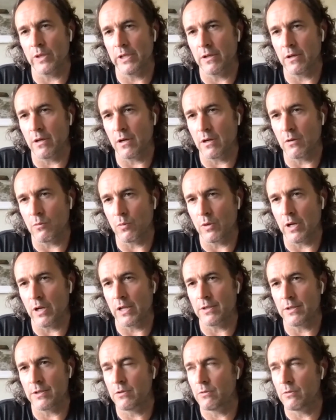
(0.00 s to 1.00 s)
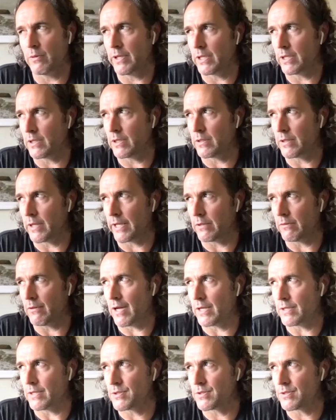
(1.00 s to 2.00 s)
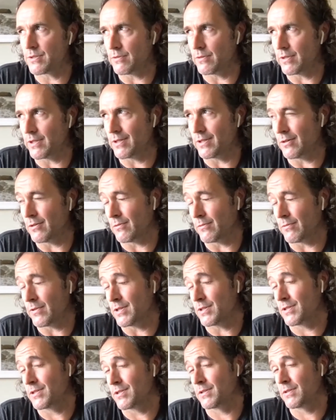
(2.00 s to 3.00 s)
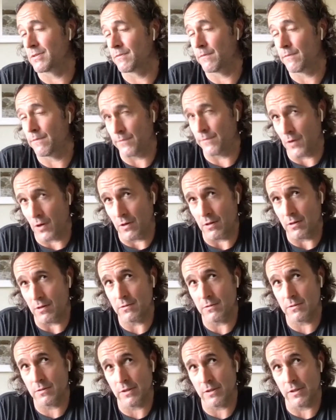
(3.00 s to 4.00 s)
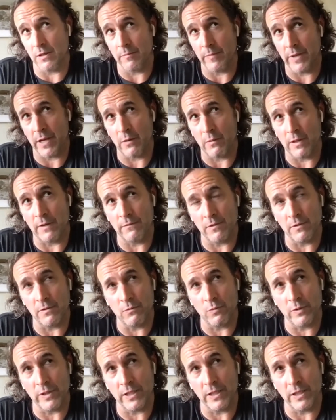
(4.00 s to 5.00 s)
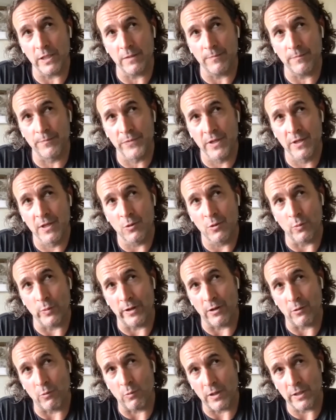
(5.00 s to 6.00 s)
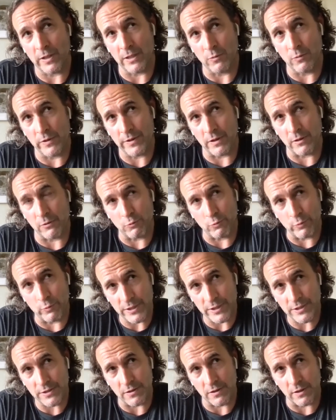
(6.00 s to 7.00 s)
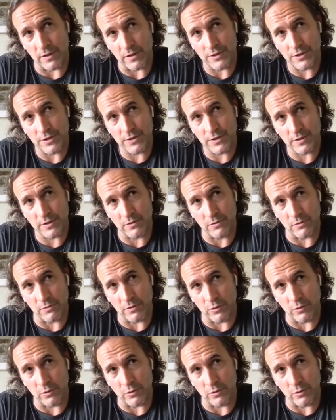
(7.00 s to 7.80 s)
We're not doing a line studio this fall. However, we are working with our research